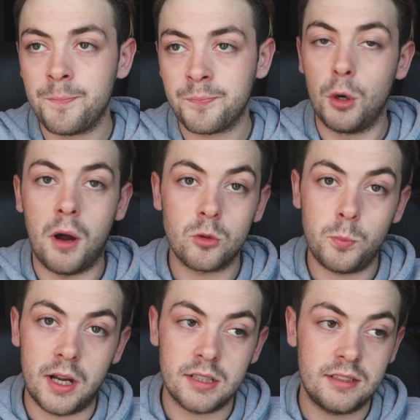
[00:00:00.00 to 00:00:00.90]
A few hours
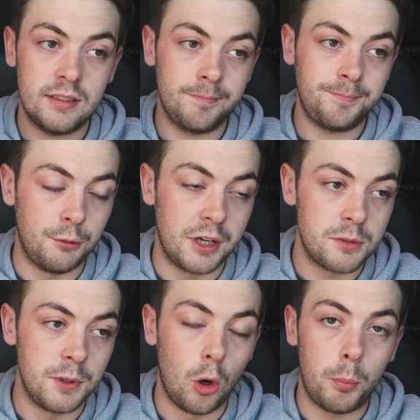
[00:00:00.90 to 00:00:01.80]
passed. He
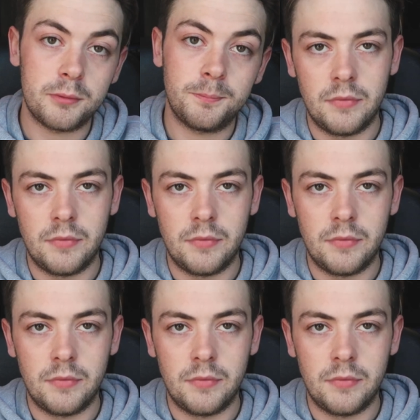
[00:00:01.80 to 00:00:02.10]
rings me up.